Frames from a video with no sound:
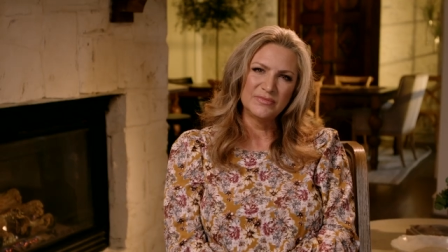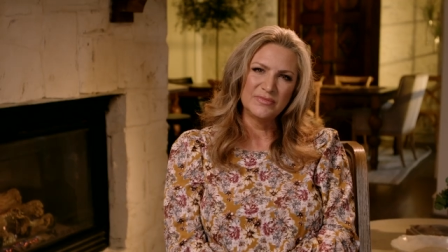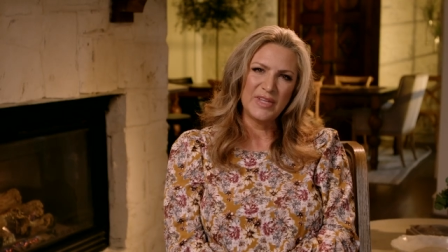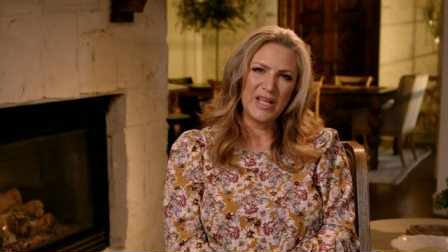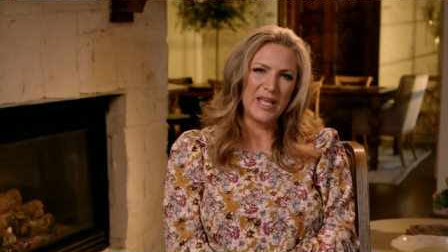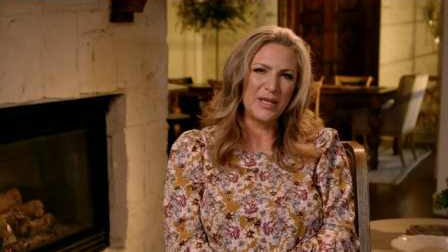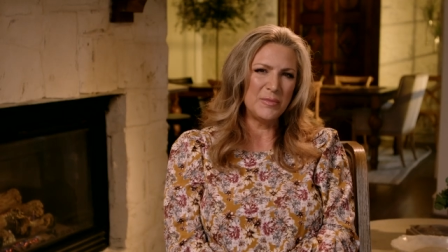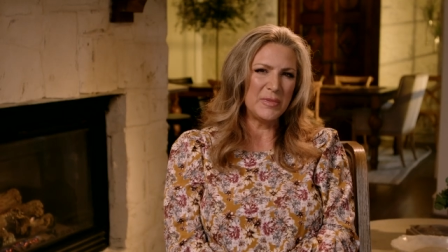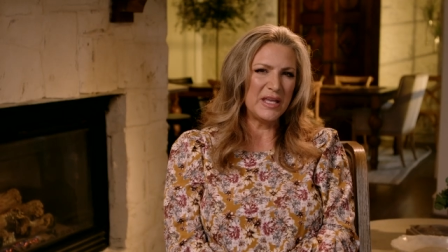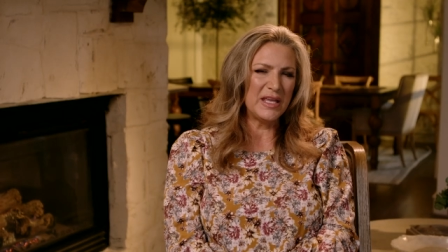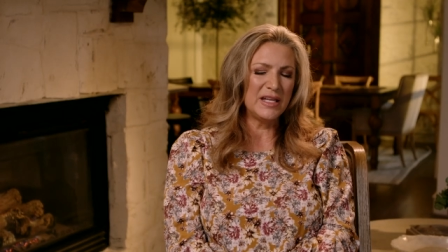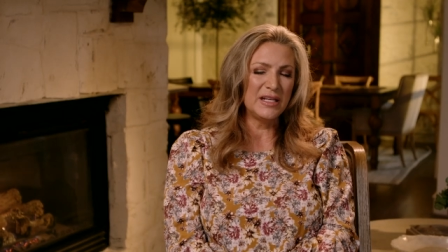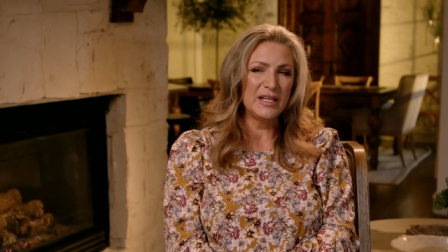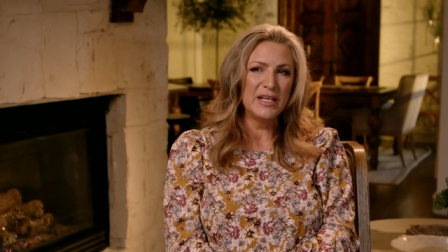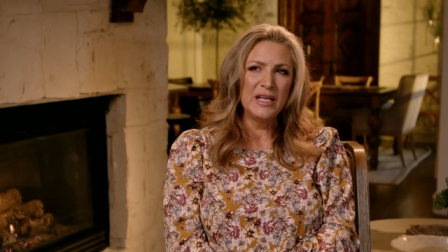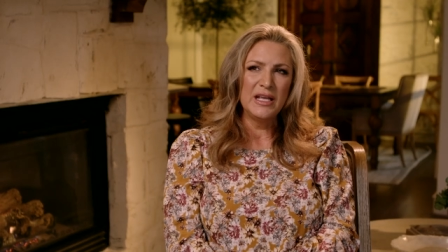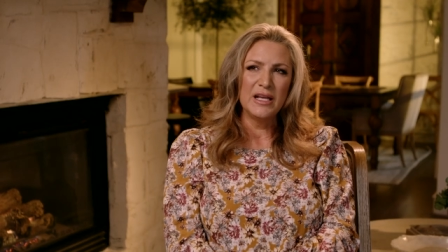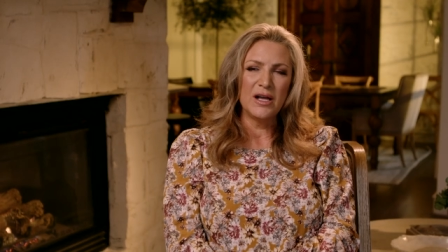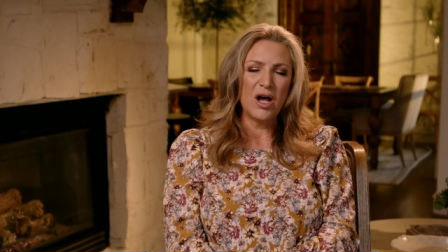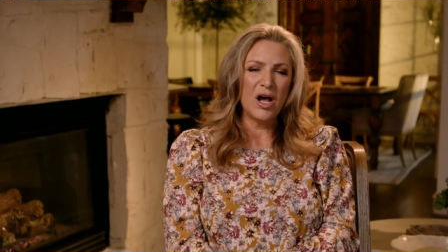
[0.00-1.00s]
Amen.
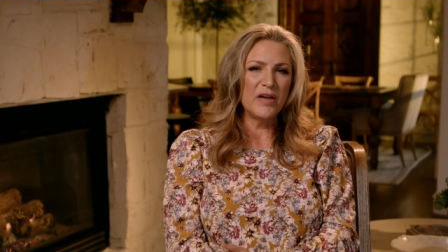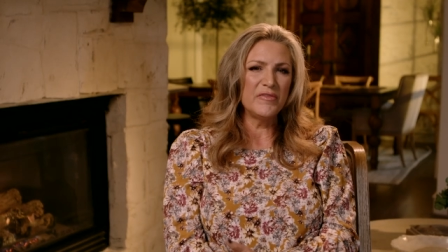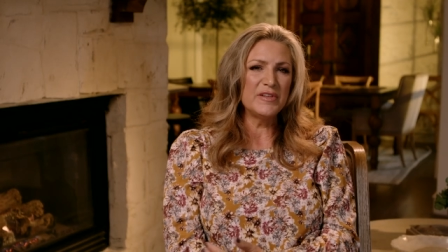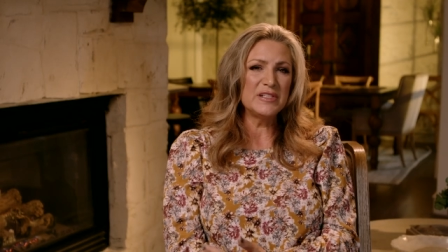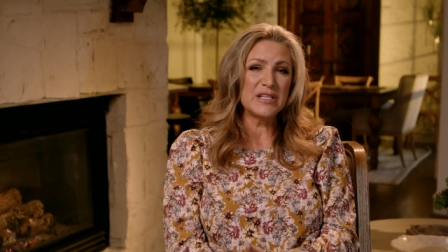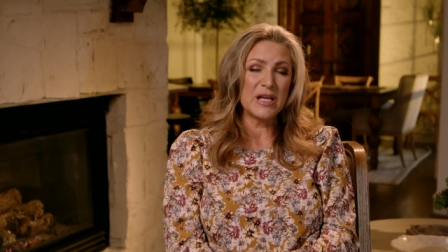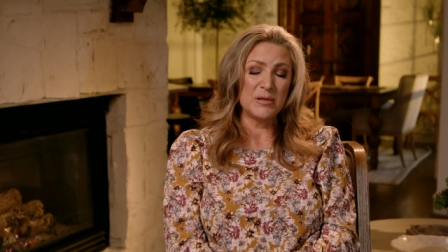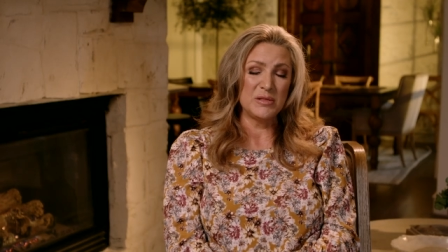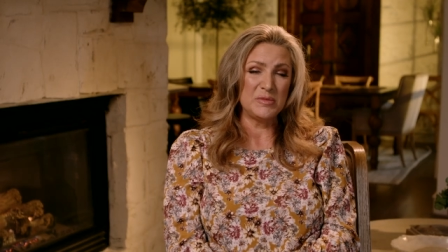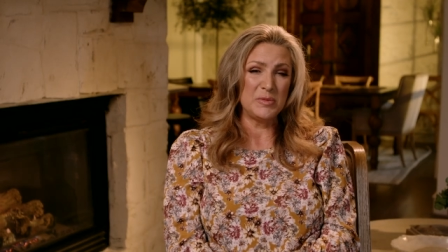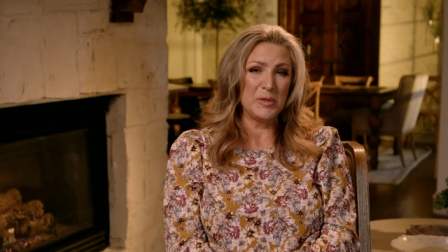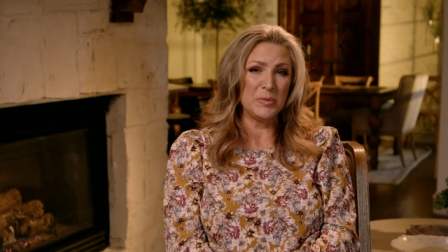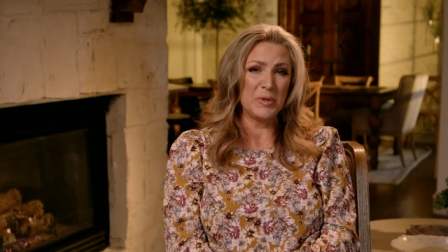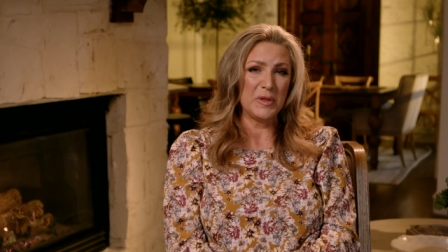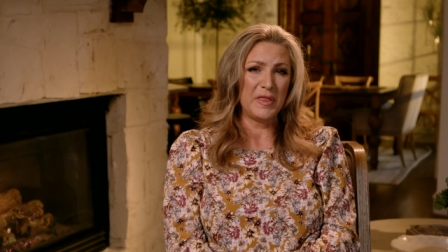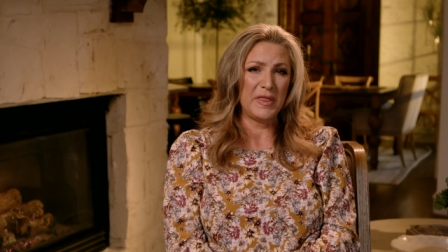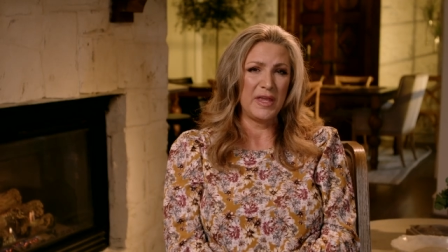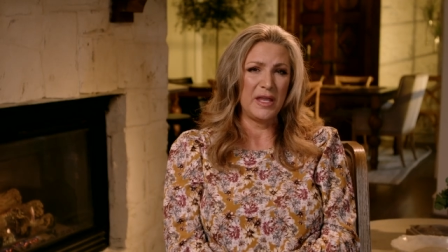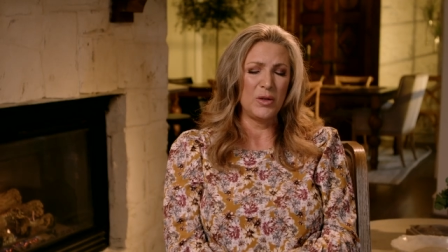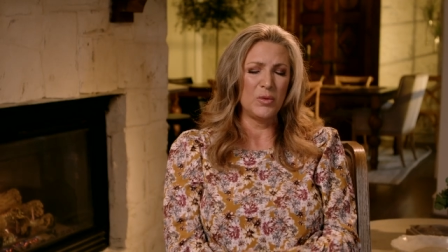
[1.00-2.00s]
Oftentimes people
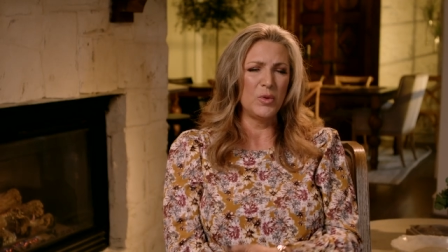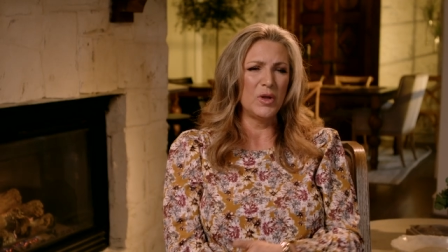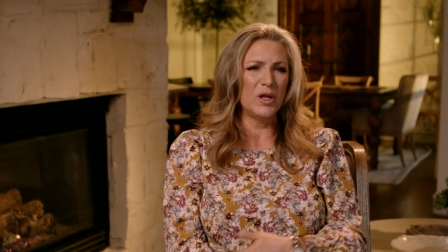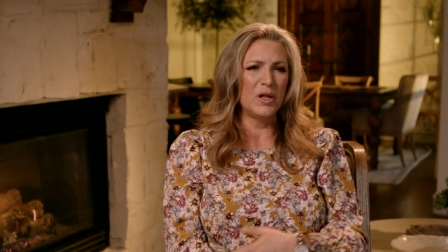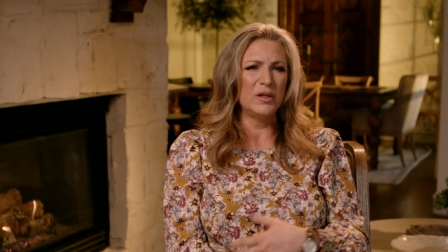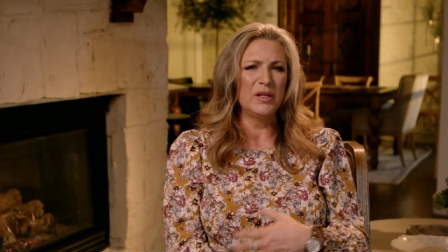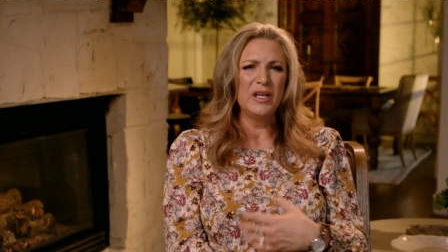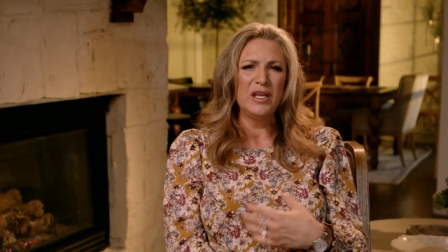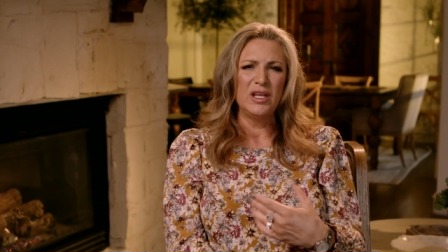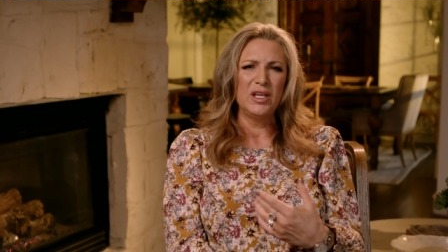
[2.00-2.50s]
think, well,